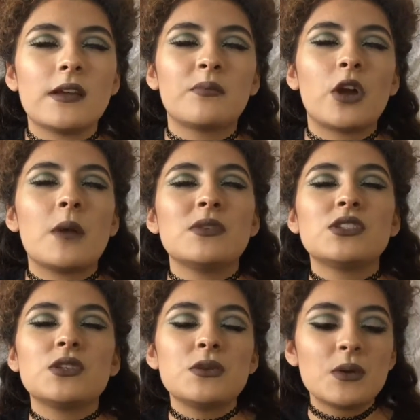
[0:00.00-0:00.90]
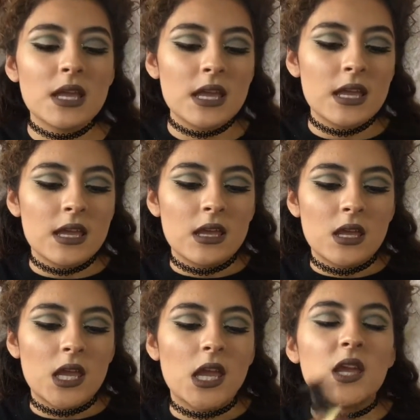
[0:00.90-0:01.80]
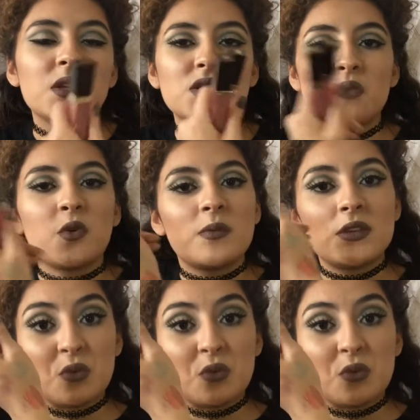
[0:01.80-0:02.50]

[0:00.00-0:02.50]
I promise you it will be